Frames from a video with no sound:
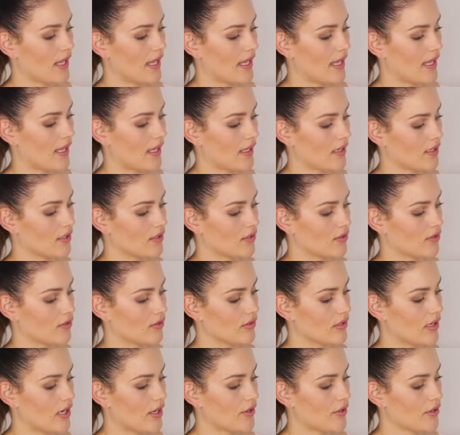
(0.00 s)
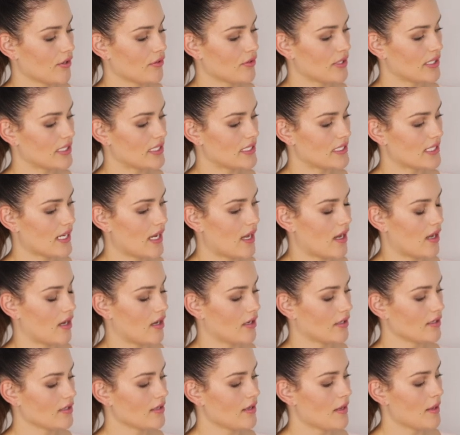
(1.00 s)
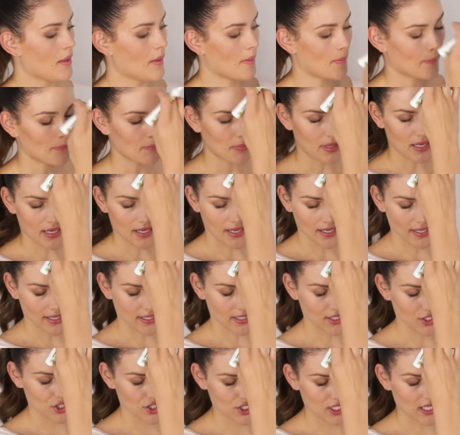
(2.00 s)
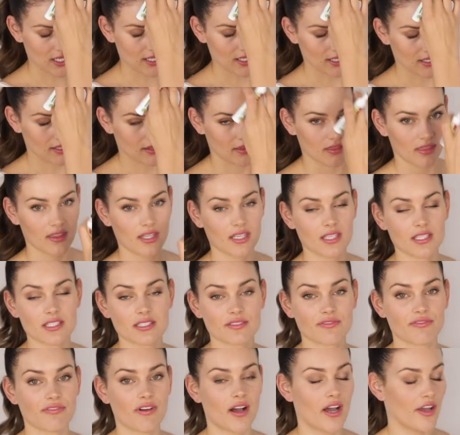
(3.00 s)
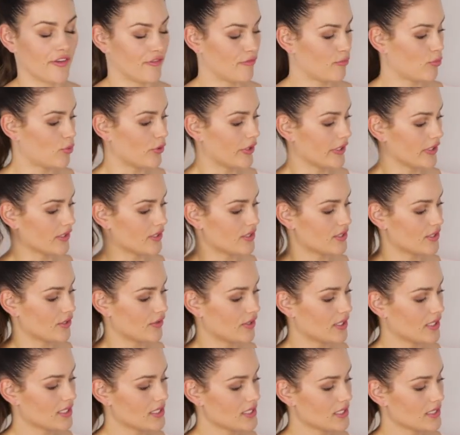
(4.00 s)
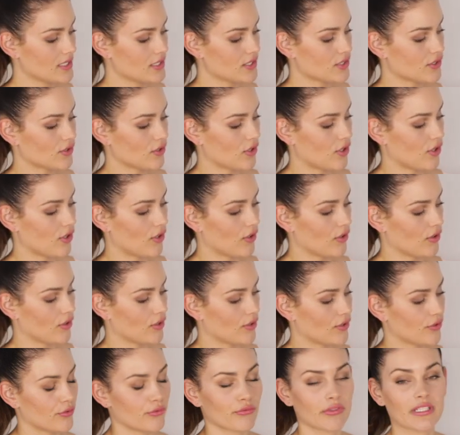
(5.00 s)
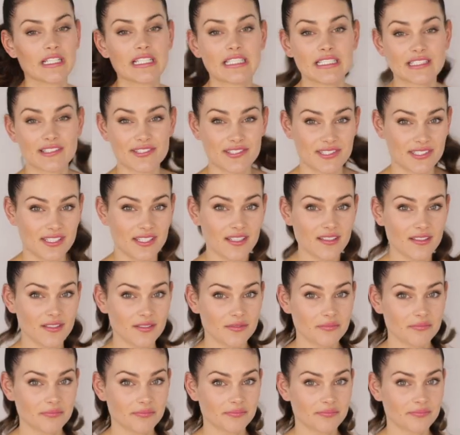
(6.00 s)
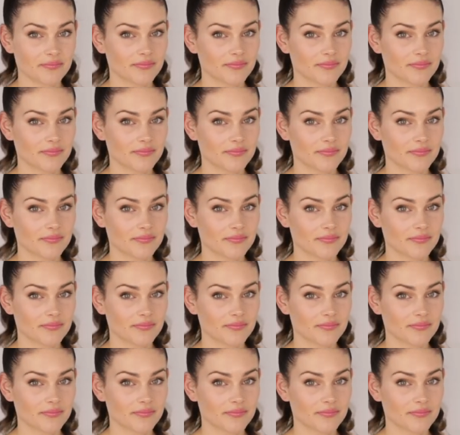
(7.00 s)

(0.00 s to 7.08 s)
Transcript: and narrow it down by checking these five points. So is this goal realistic?